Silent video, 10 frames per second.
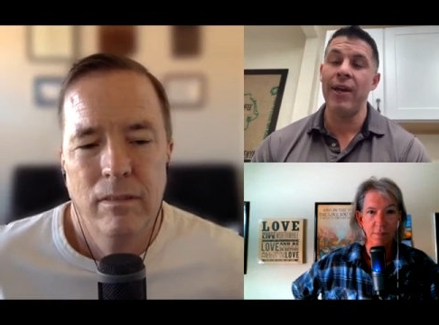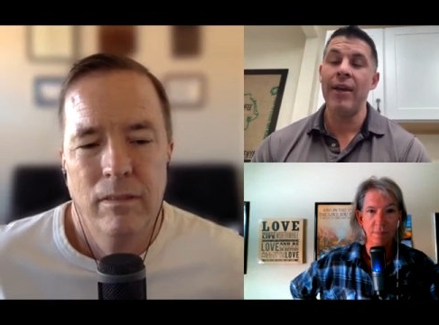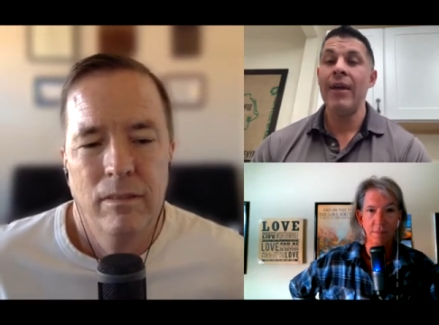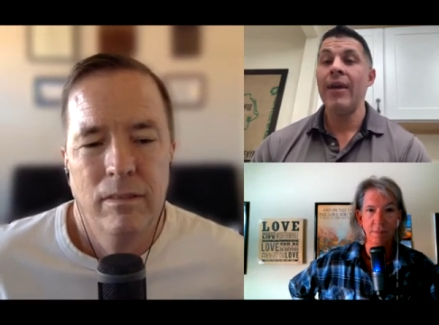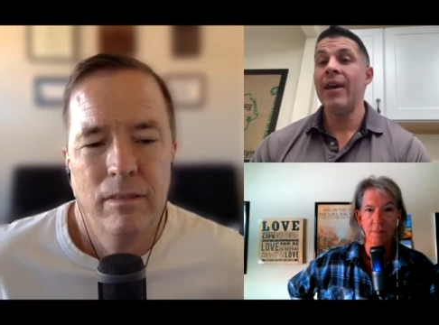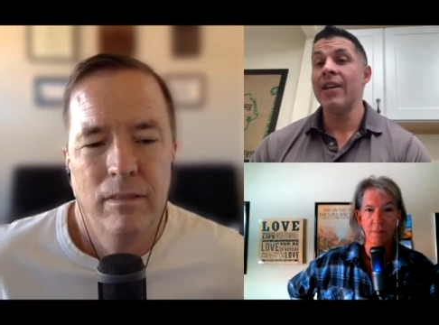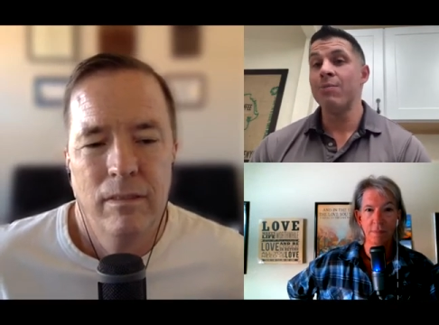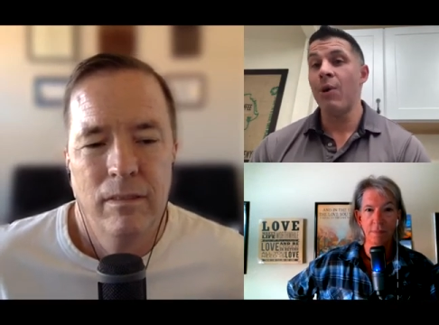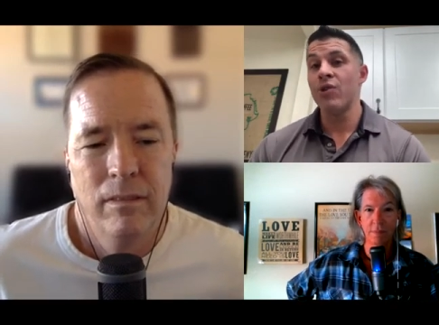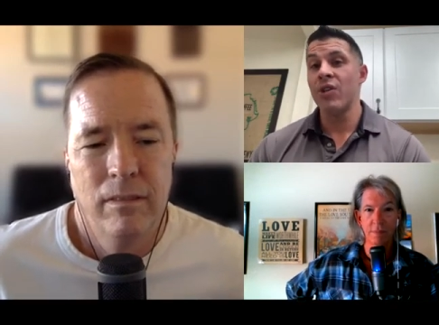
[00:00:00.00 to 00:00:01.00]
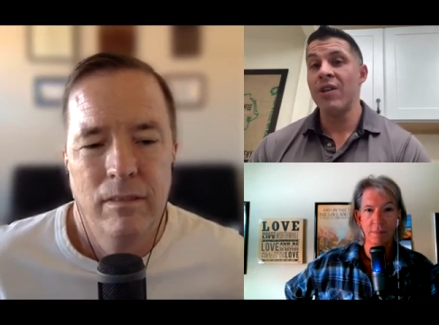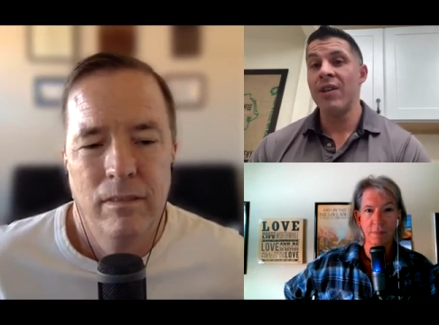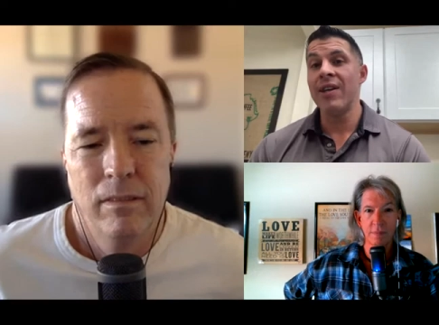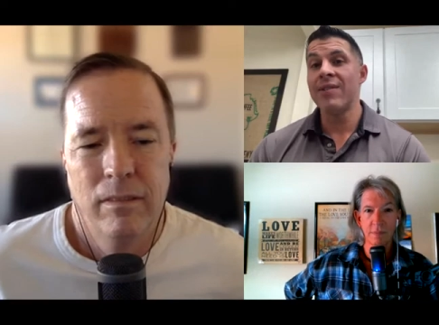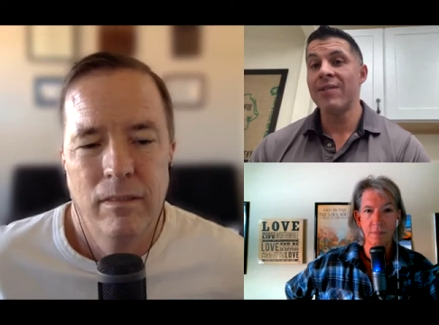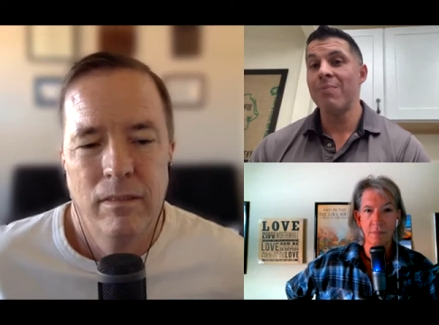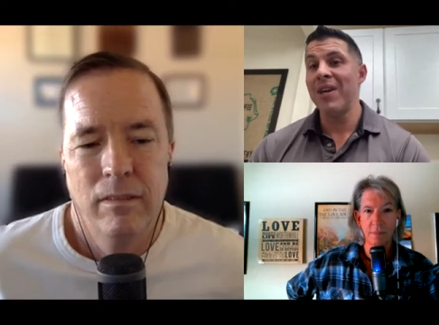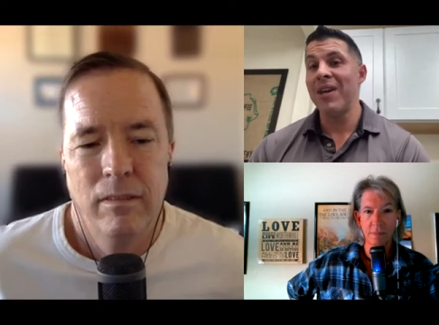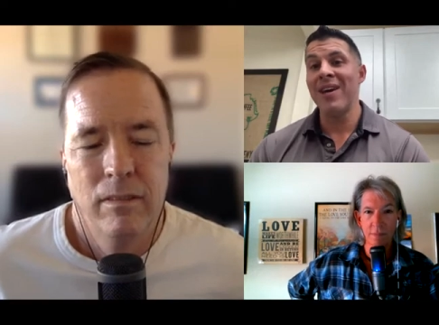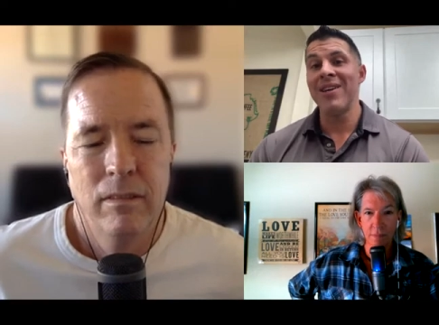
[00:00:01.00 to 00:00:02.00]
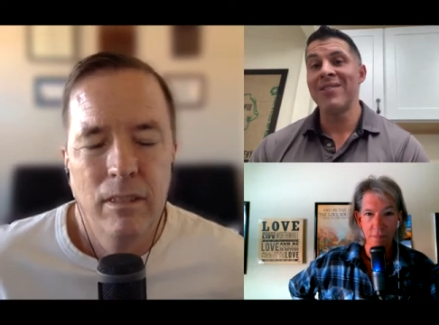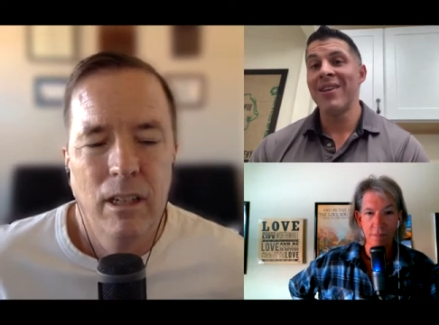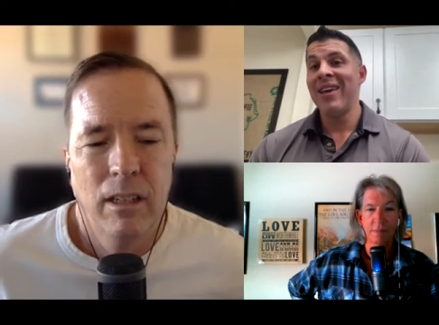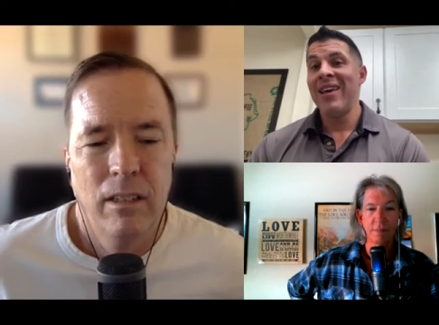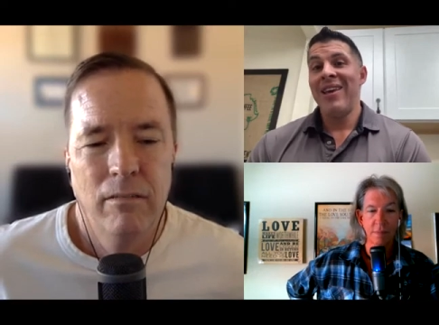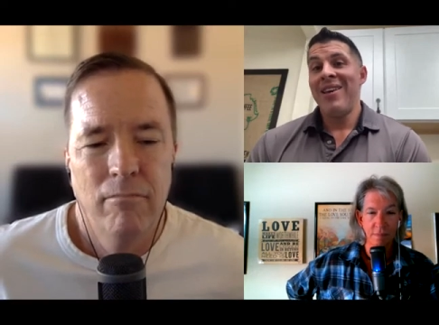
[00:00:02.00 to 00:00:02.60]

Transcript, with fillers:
Speaker 1: bring exposure to this because